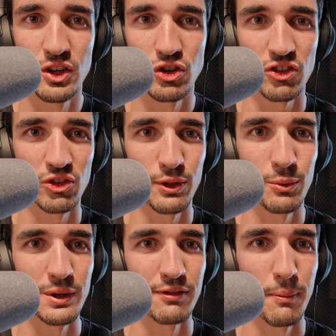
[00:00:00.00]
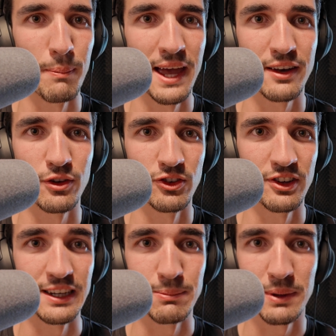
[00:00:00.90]
just so that we have a bed to
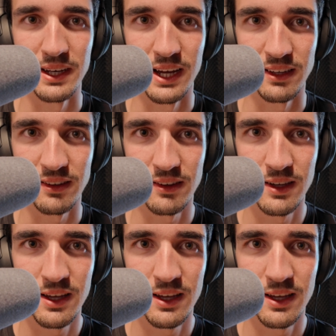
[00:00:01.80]
sleep at night.